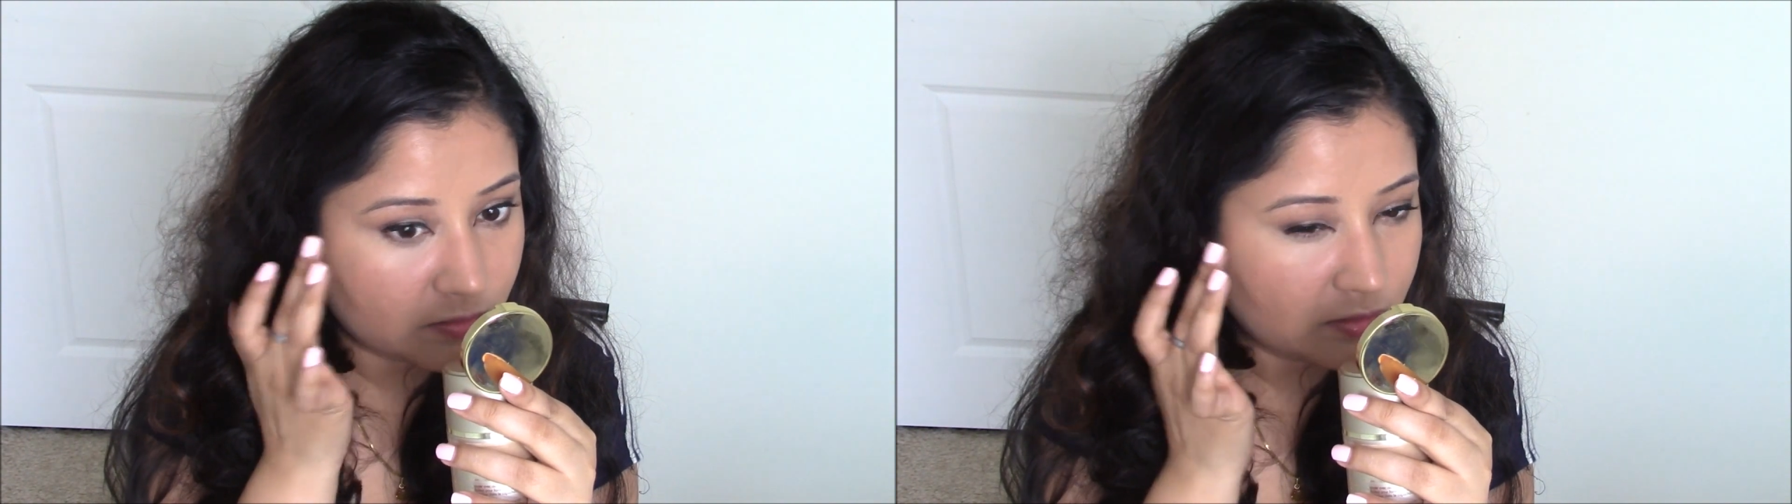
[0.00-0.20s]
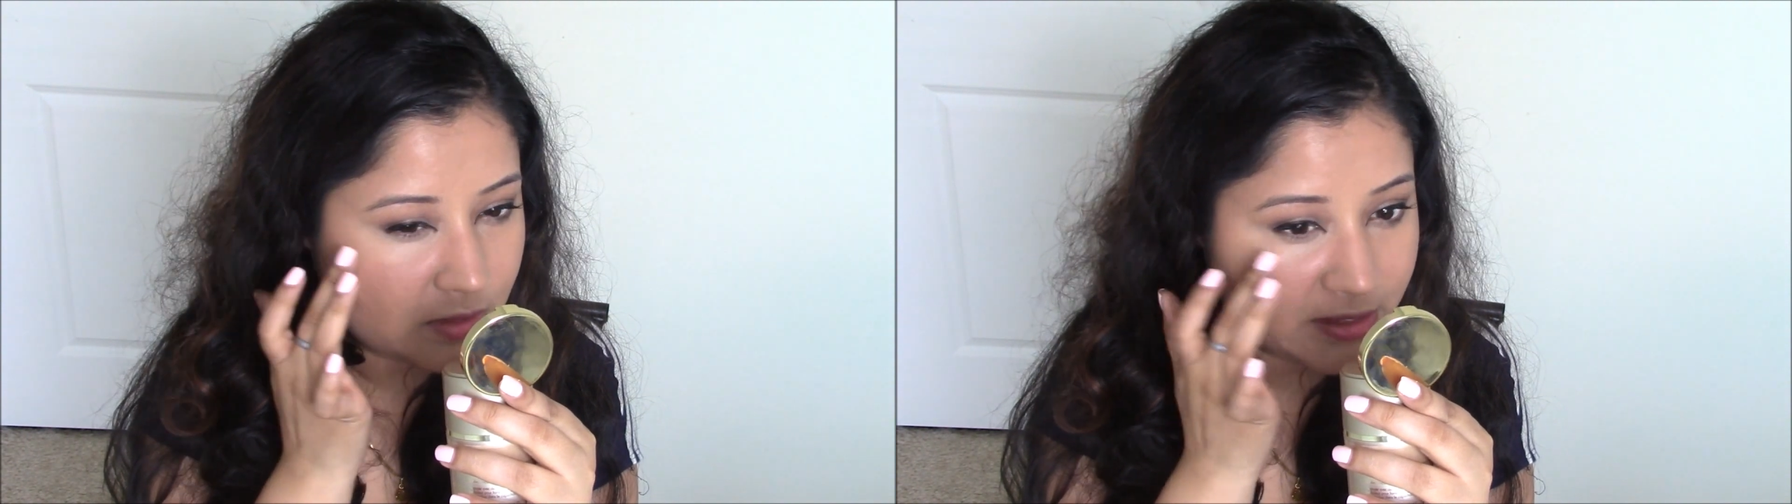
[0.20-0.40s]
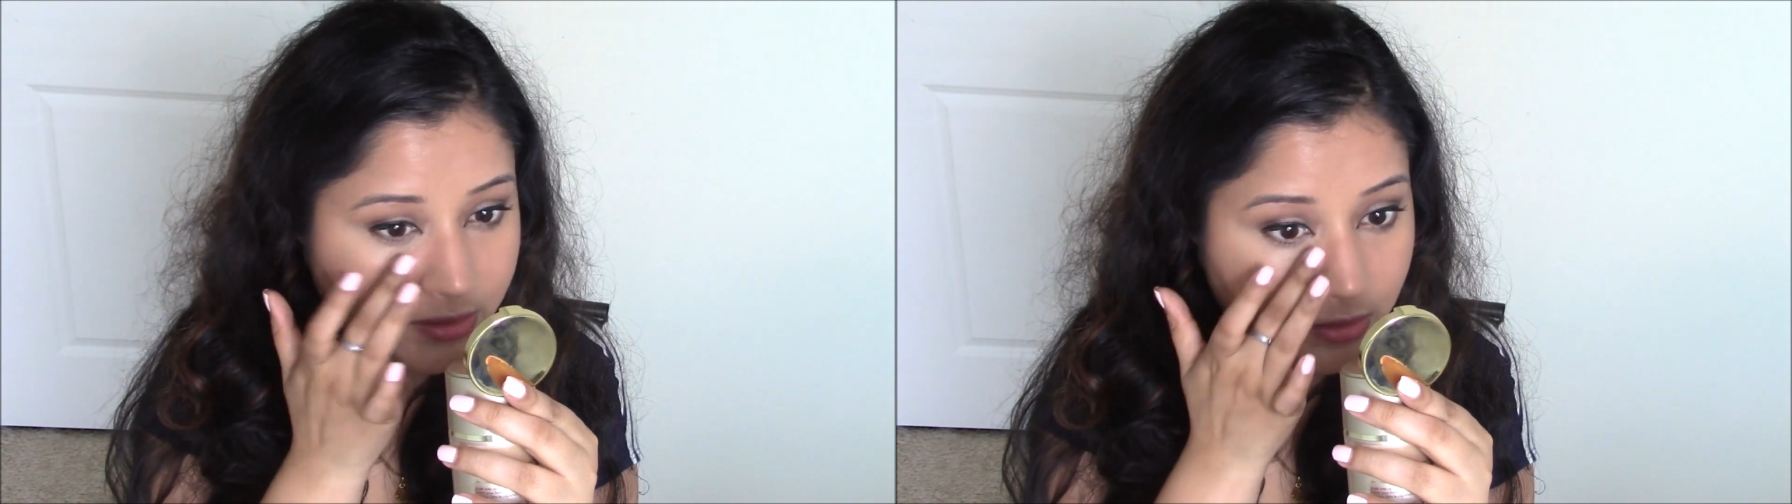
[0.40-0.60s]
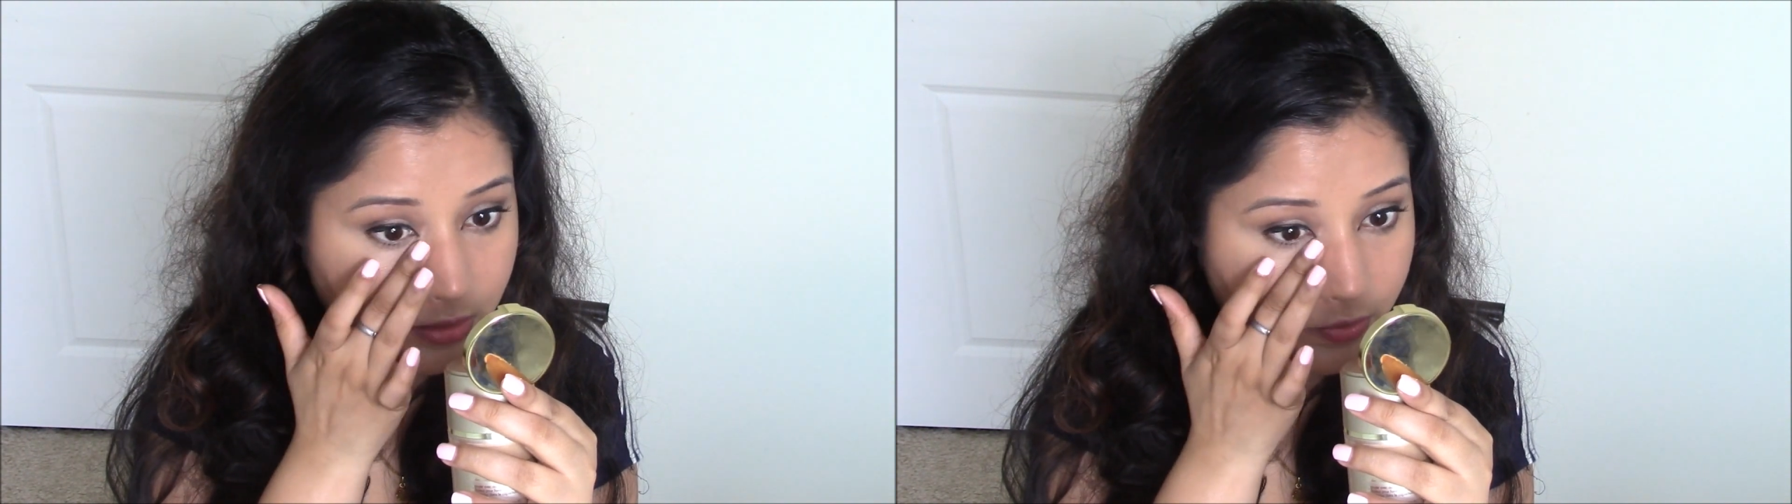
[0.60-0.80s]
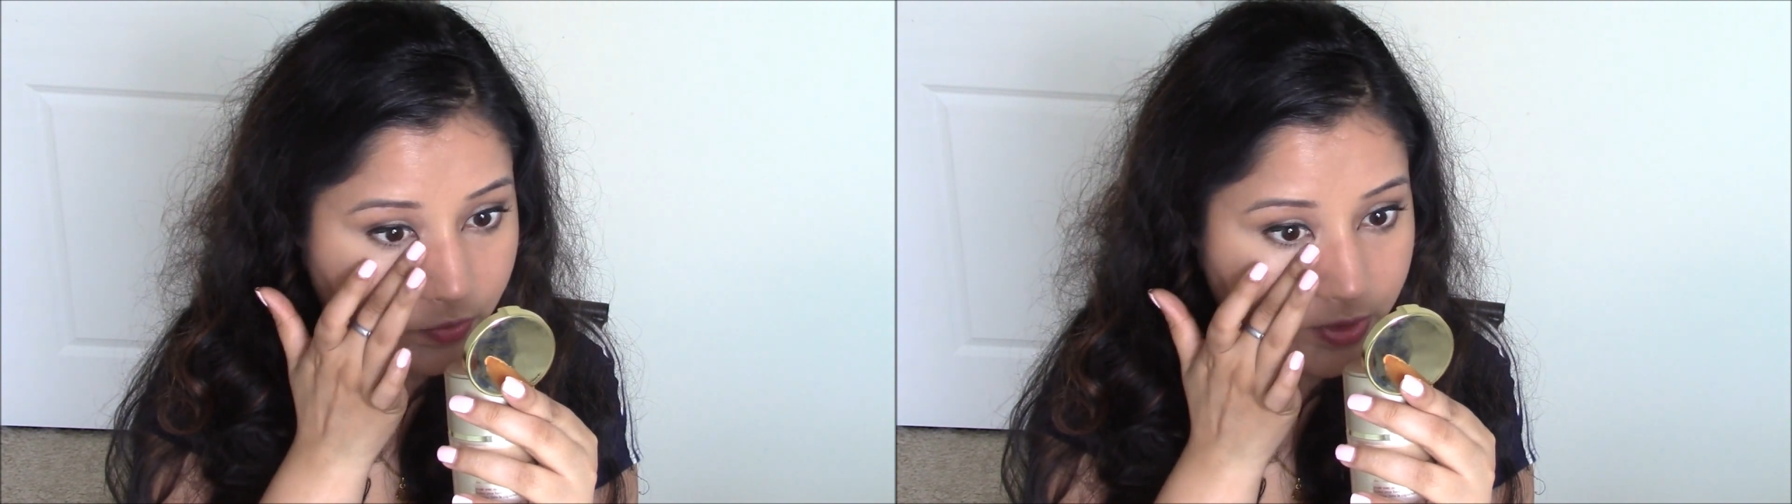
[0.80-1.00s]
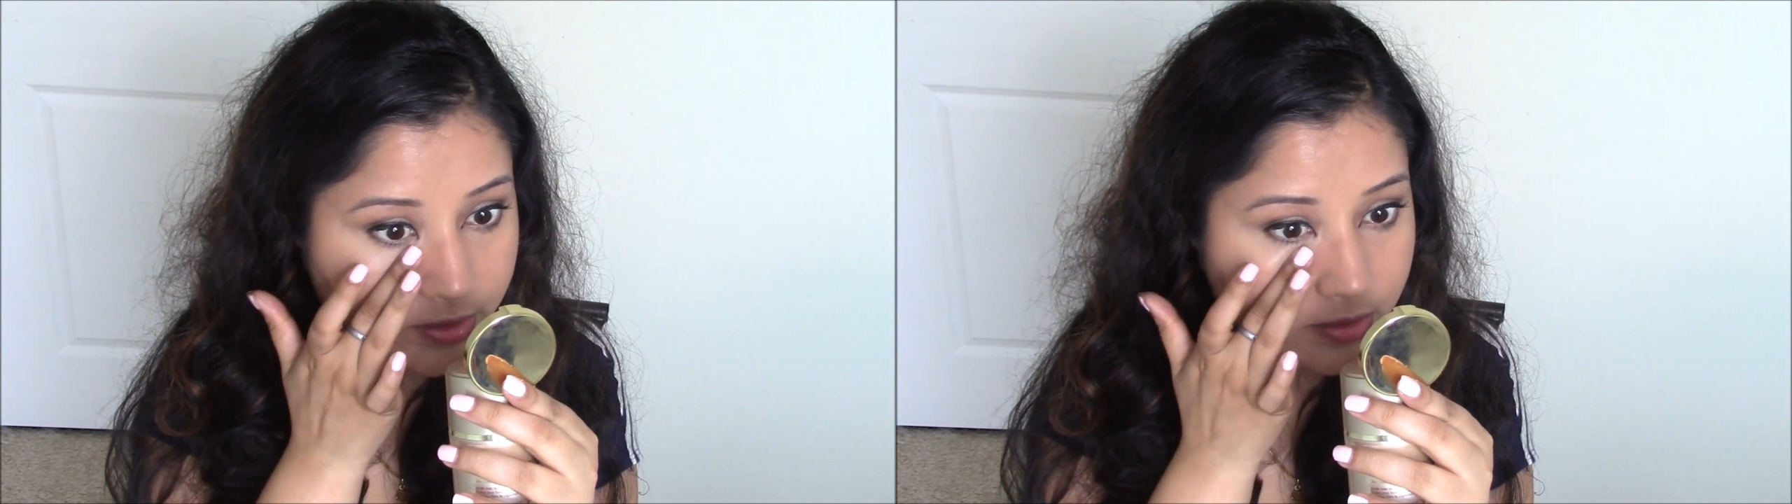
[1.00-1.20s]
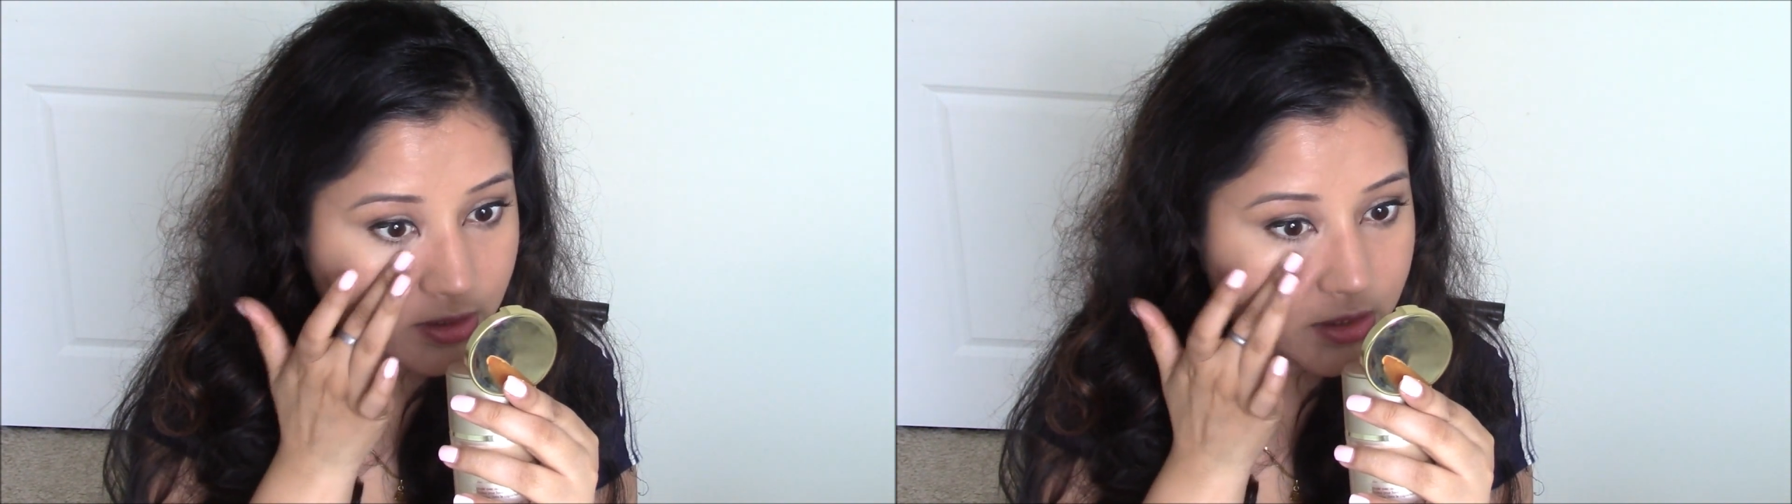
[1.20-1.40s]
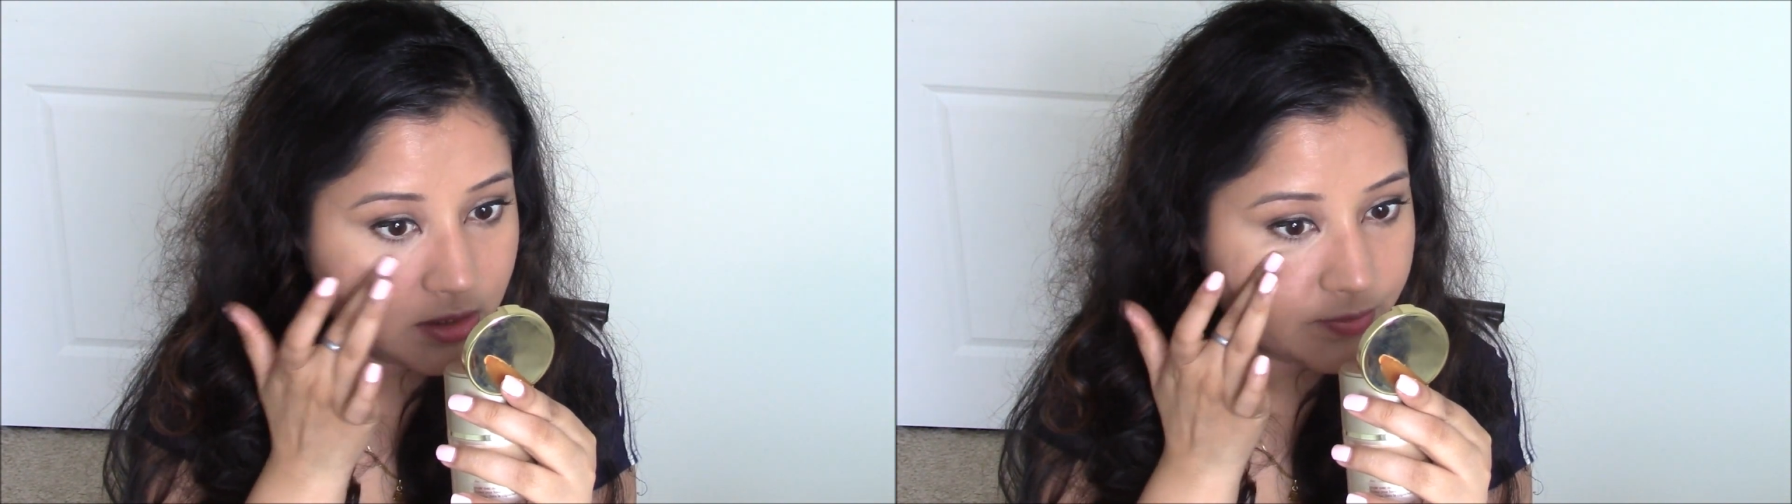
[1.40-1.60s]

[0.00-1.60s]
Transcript: like rarely.